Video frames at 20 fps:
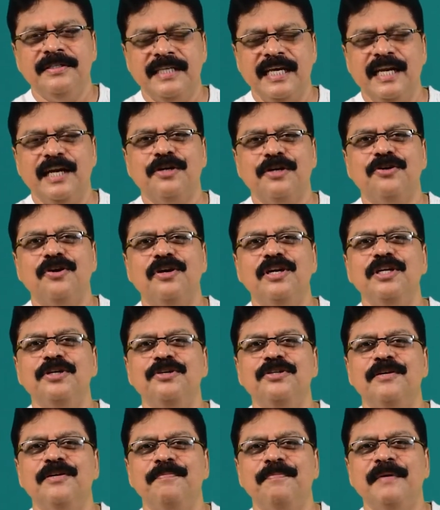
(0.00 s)
electron
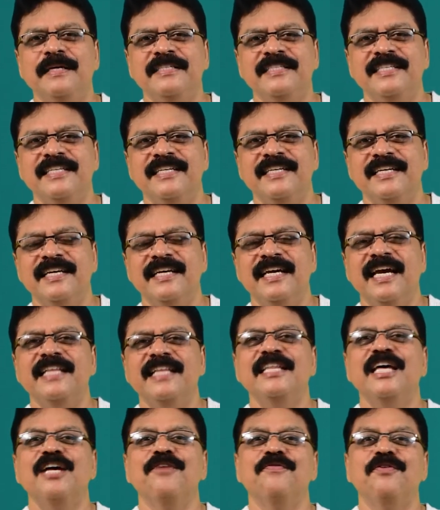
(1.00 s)
into the benzene ring,
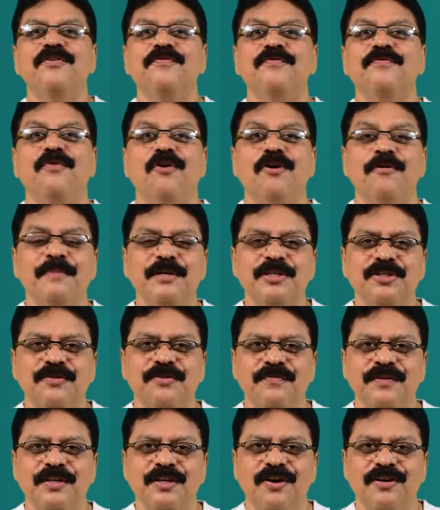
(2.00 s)
and therefore, formation
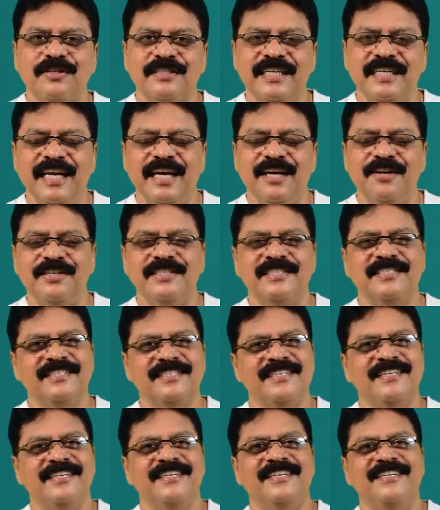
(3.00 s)
of phenoxide ion is
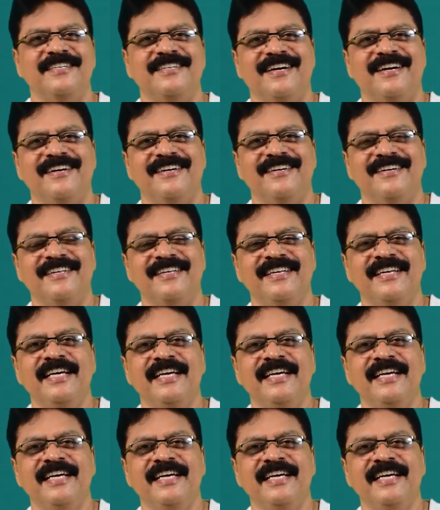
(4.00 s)
retarded.